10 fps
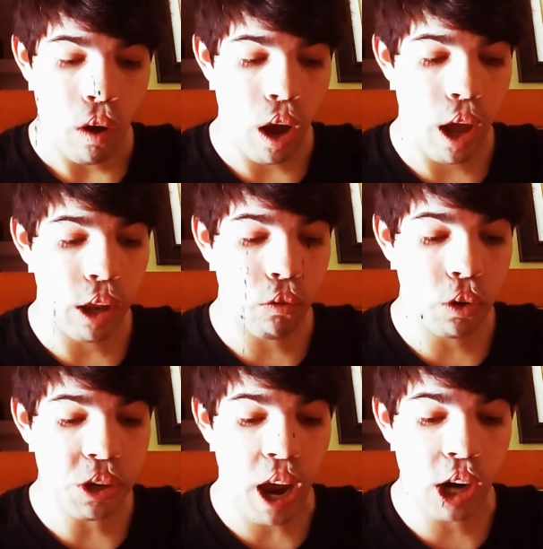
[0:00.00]
It
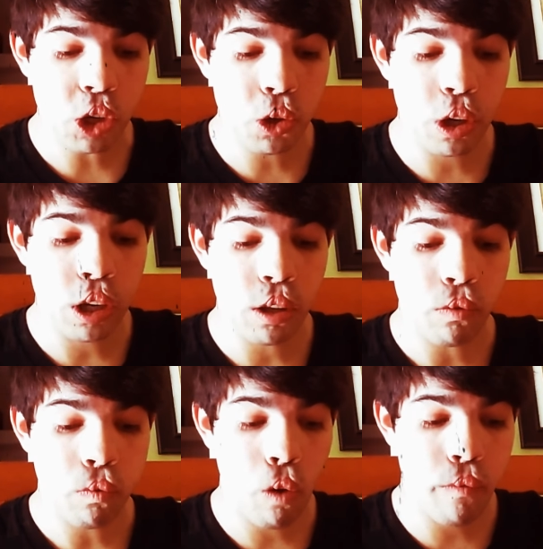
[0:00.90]
was actually the
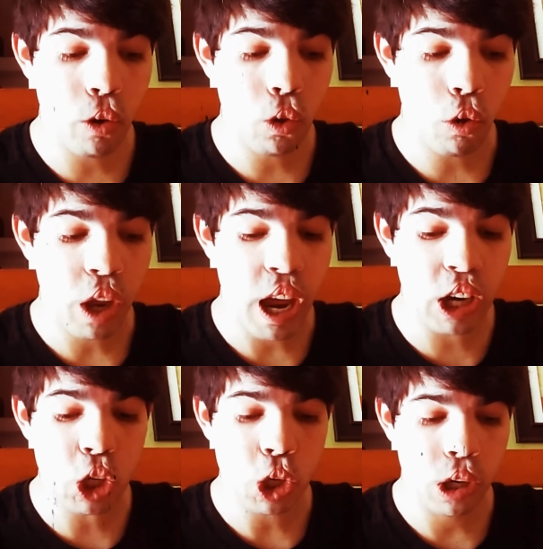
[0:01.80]
former
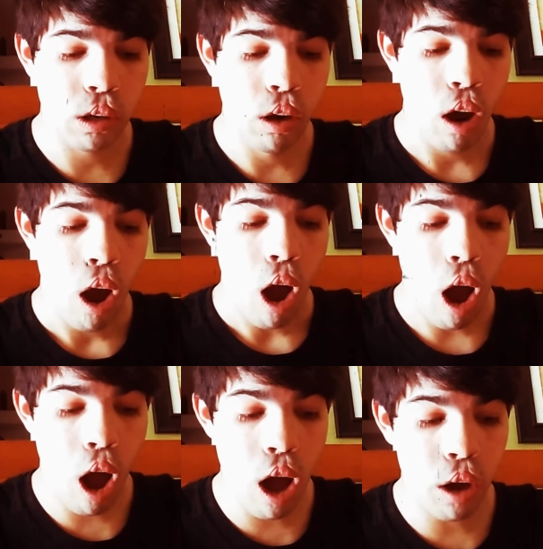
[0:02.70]
location
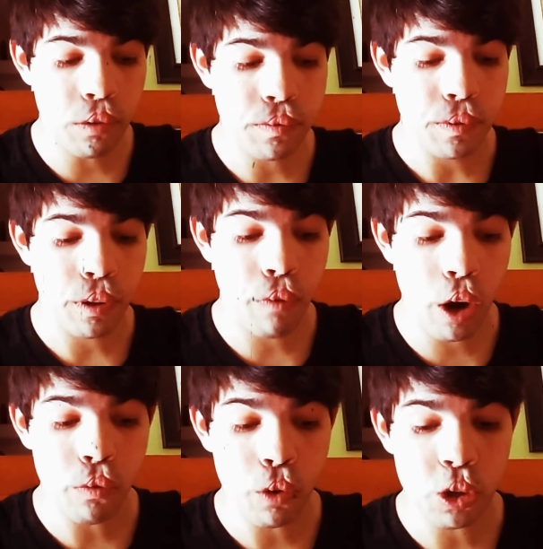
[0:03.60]
of the
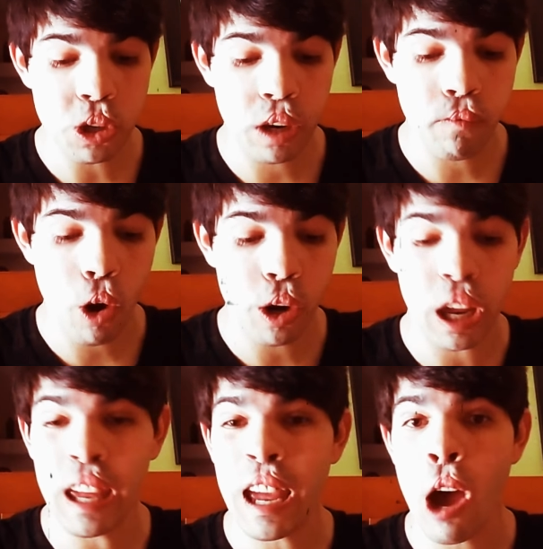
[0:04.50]
very first theme park
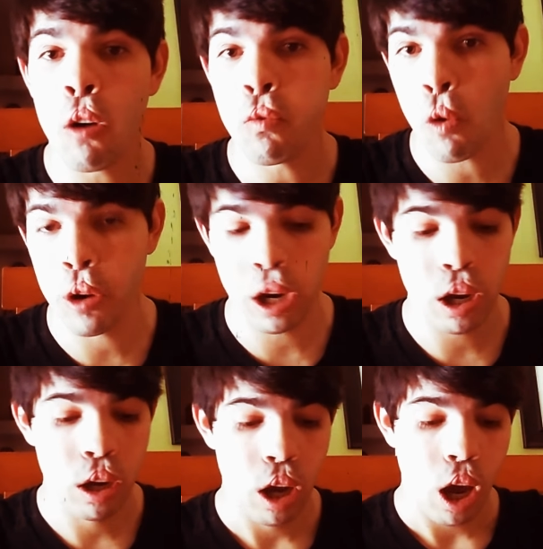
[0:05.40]
in
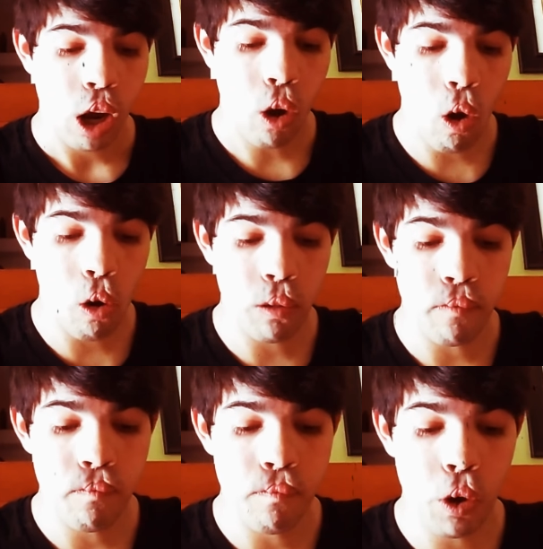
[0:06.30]
California
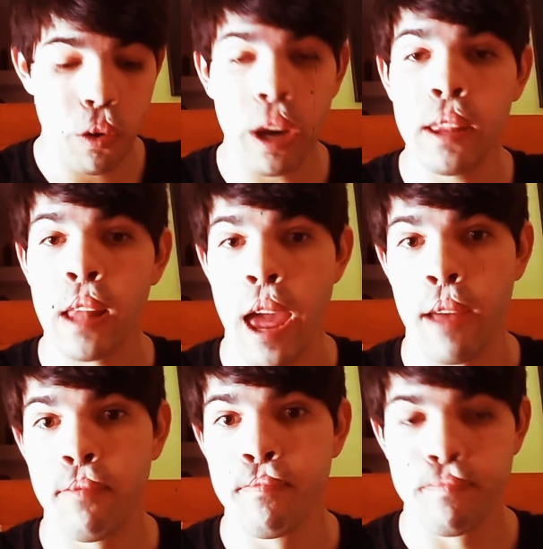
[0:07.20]
called Marine
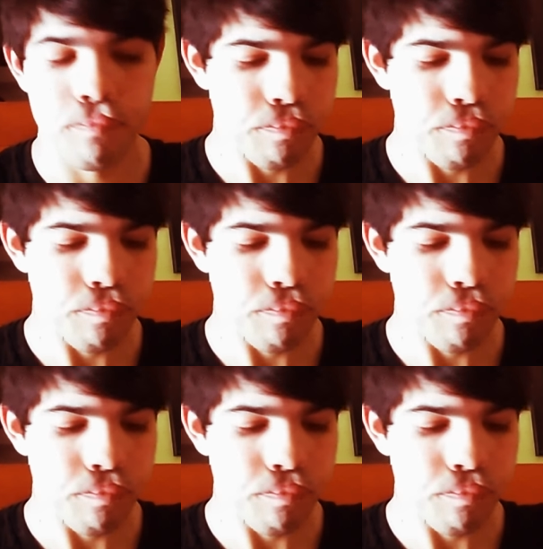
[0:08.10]
Land.